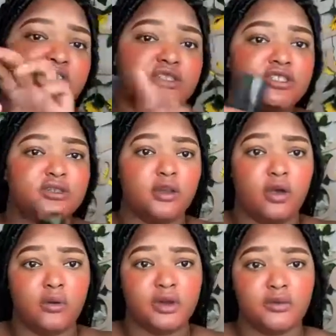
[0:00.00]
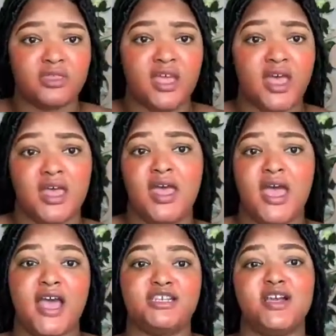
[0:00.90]
Just gonna go in here with that.
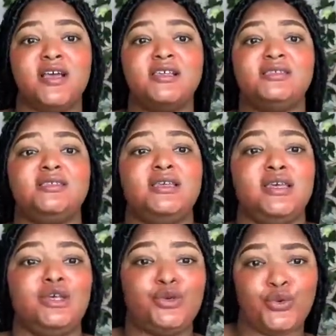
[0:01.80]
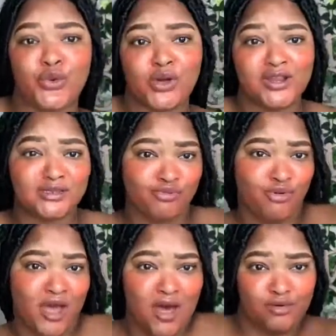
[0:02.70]
As y'all can see, your girl is
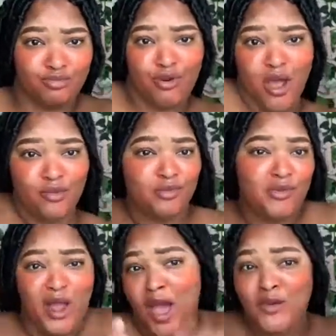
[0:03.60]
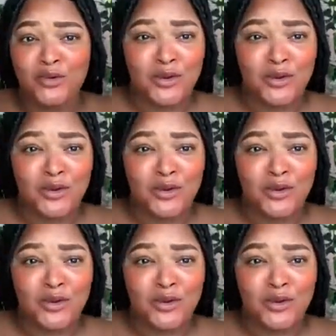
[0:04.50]
brown, brown, brown.